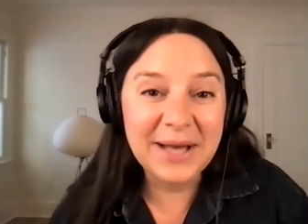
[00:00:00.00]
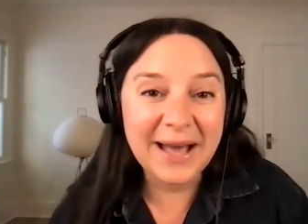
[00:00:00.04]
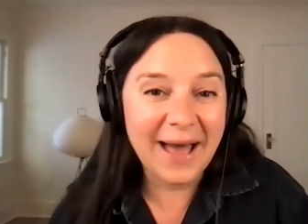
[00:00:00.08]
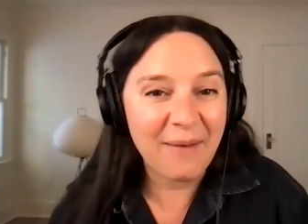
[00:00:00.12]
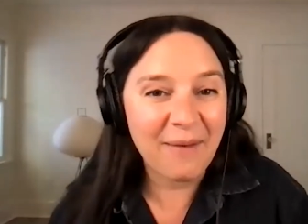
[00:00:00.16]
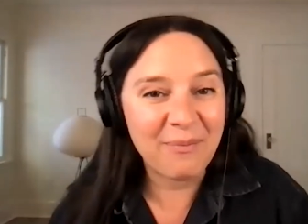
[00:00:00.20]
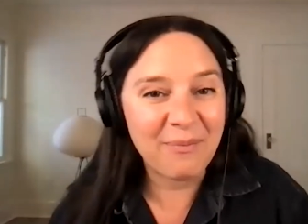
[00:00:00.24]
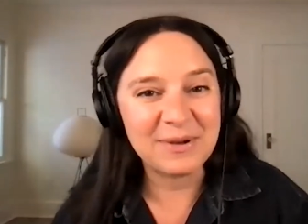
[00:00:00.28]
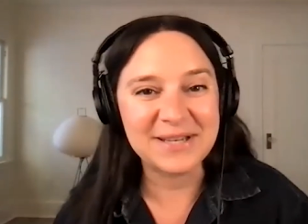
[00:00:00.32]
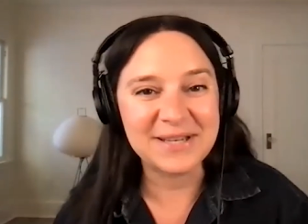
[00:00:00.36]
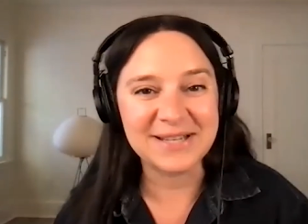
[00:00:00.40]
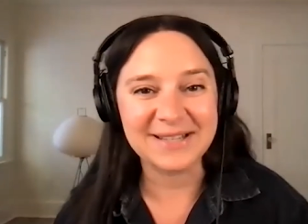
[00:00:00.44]

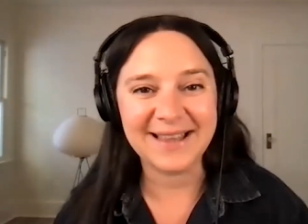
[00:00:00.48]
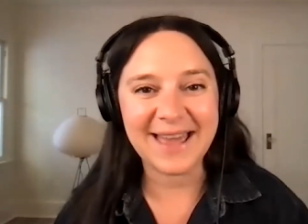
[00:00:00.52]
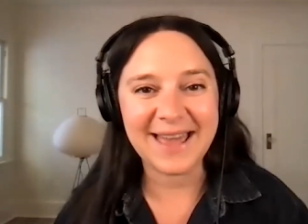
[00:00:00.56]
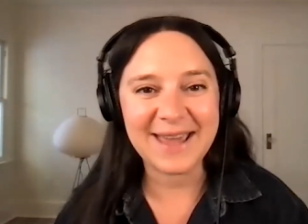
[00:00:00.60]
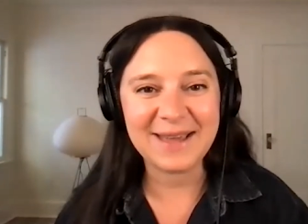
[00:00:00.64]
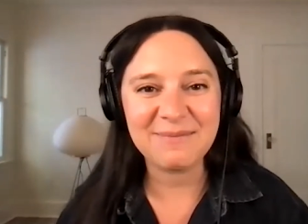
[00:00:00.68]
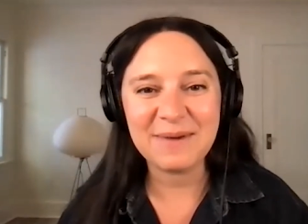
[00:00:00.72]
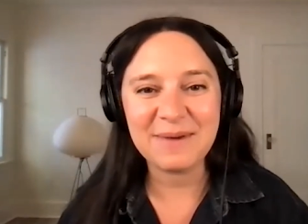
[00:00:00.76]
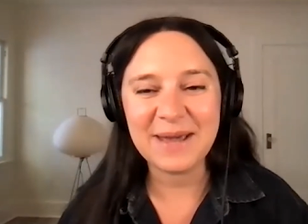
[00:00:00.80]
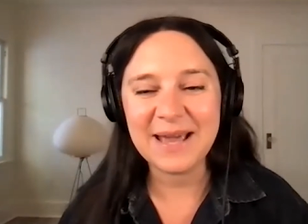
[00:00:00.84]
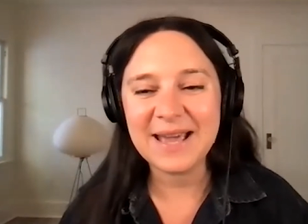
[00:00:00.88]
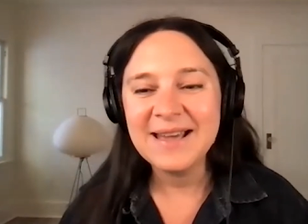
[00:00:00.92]
happen to
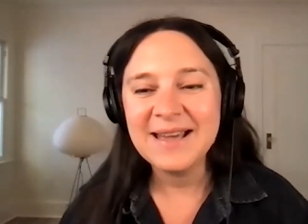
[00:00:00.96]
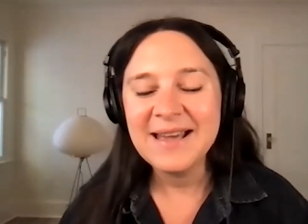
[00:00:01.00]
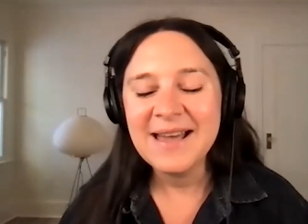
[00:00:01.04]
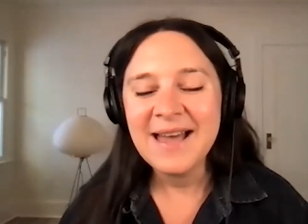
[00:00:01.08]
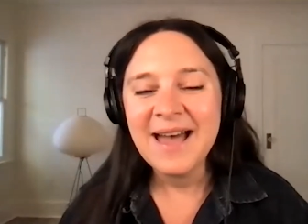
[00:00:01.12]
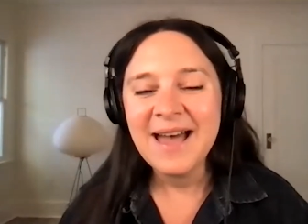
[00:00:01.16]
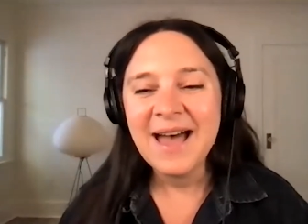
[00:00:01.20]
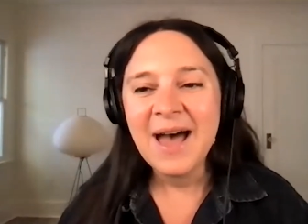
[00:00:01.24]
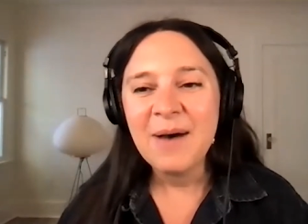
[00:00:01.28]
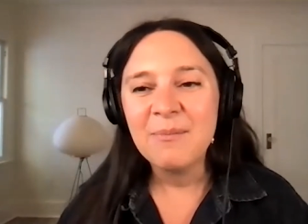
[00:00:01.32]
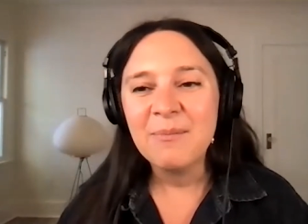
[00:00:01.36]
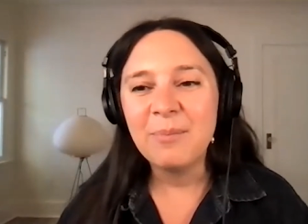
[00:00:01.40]
like me.
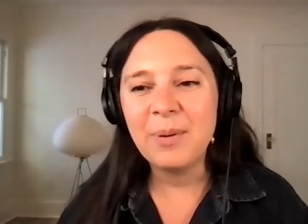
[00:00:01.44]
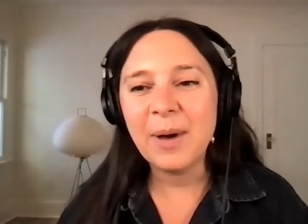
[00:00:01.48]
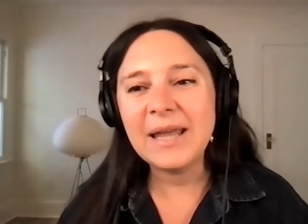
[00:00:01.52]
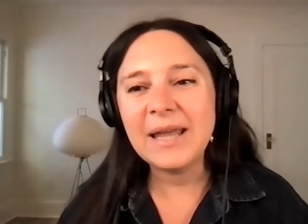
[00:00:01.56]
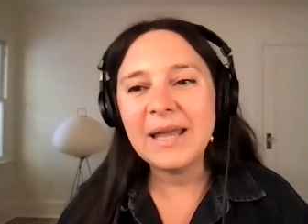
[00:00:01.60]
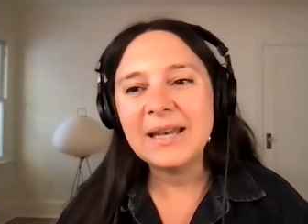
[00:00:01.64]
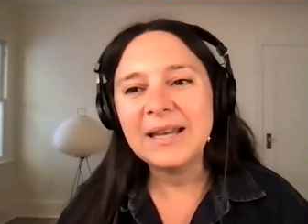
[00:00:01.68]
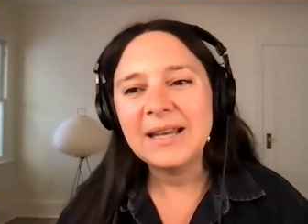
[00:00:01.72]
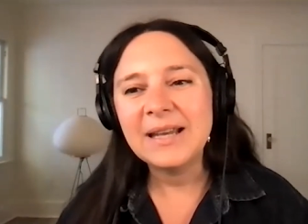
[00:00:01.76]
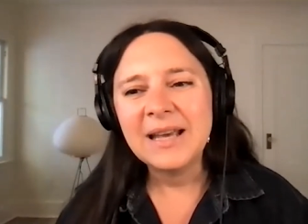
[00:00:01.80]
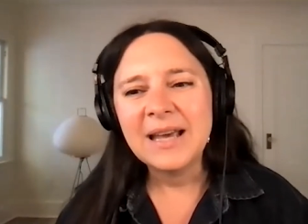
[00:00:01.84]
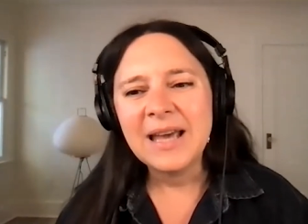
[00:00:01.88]

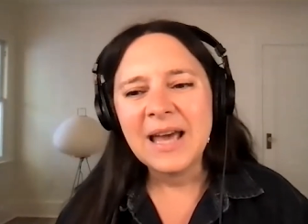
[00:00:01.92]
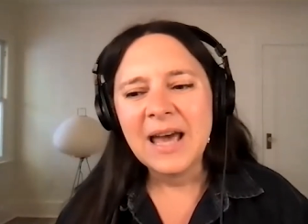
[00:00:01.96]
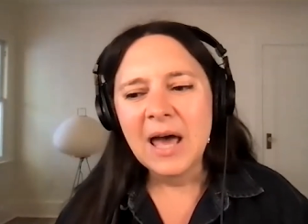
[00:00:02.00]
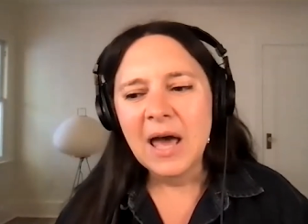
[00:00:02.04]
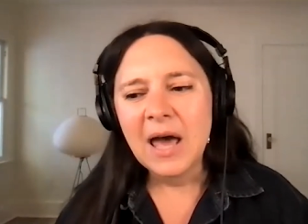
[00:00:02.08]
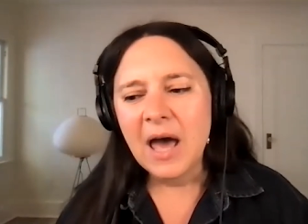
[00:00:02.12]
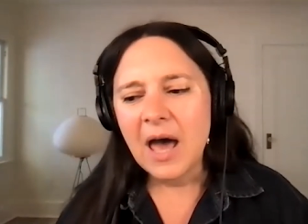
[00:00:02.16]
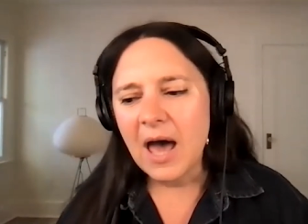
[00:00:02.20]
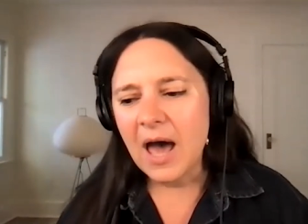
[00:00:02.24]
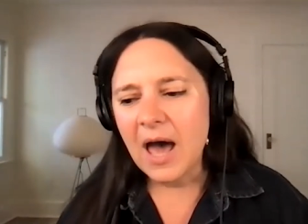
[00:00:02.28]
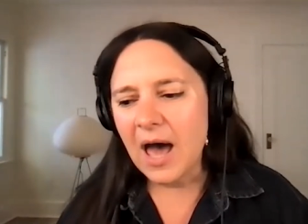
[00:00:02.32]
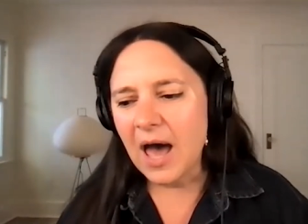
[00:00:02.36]
But
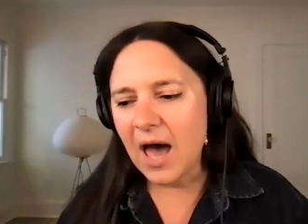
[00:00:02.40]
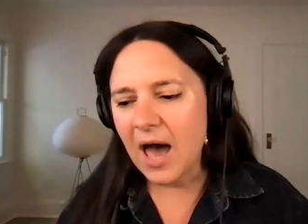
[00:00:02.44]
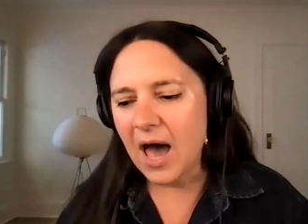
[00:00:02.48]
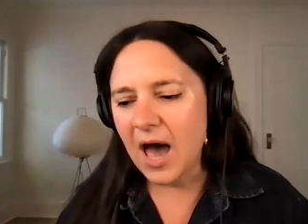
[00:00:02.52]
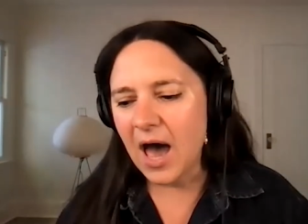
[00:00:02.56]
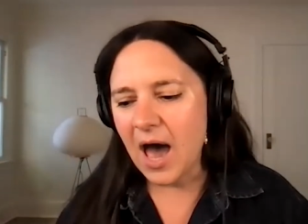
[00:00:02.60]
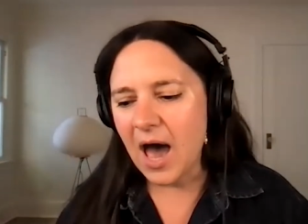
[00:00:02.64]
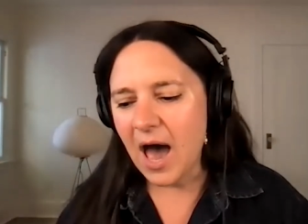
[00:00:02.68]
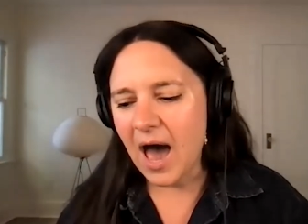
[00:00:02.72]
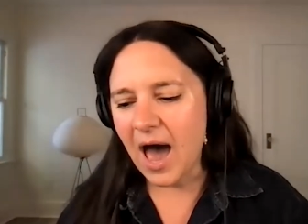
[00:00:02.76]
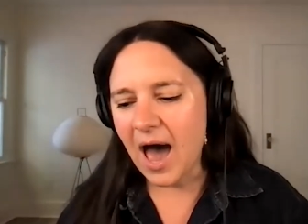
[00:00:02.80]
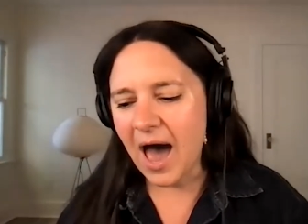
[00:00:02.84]

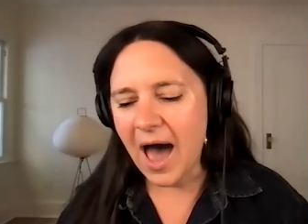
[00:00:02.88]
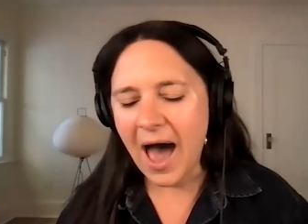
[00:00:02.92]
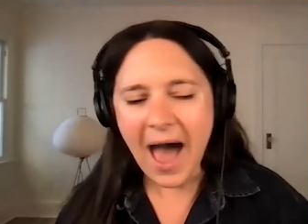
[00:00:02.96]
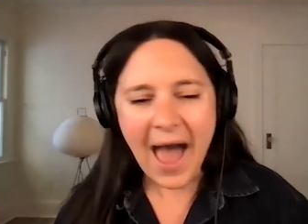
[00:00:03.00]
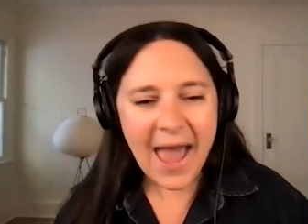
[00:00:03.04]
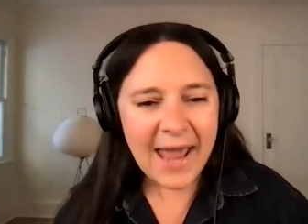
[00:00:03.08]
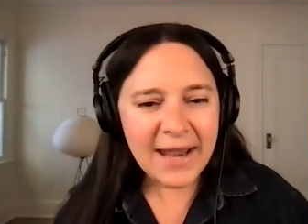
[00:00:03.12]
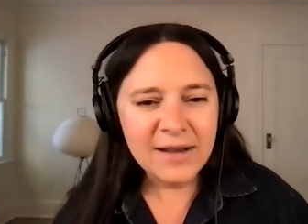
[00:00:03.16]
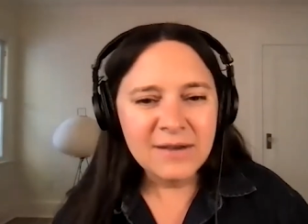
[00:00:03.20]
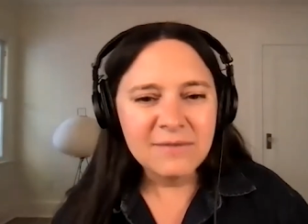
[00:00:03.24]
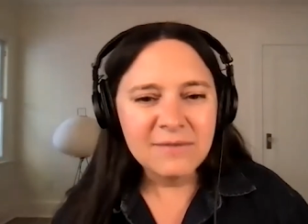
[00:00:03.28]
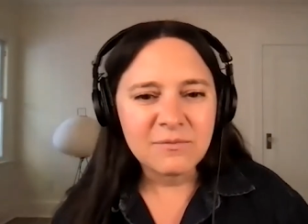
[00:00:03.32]

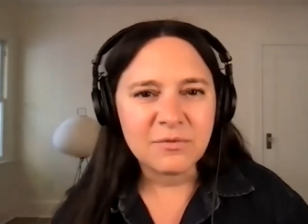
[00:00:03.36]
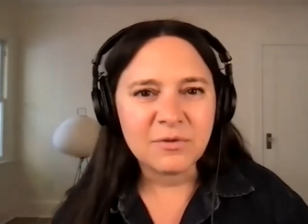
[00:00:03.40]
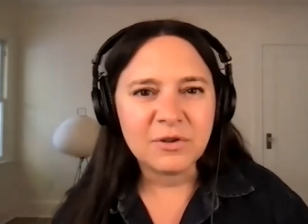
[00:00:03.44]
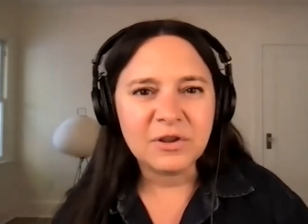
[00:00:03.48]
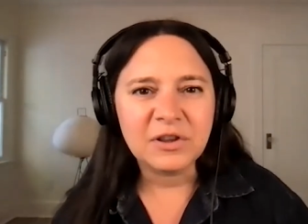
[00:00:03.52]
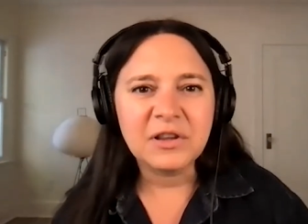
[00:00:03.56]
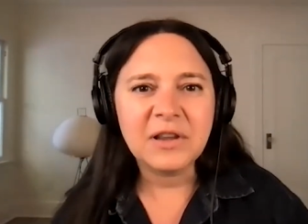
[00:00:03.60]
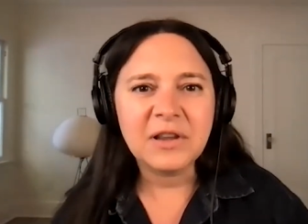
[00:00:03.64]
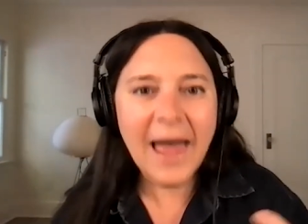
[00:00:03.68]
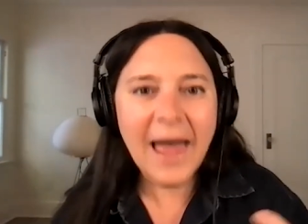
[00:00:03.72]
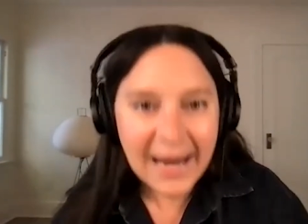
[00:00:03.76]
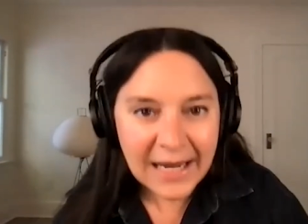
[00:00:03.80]
I
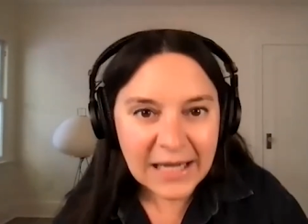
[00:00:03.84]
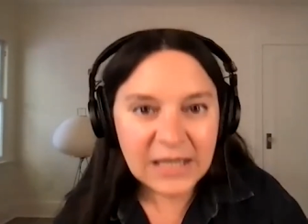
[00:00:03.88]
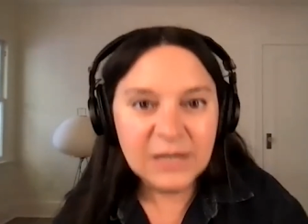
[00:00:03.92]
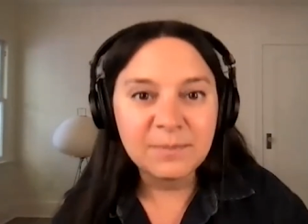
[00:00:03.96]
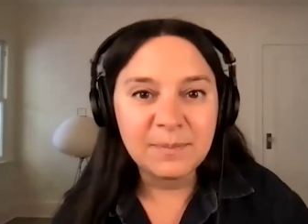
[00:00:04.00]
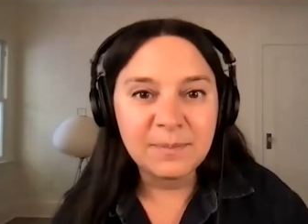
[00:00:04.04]
like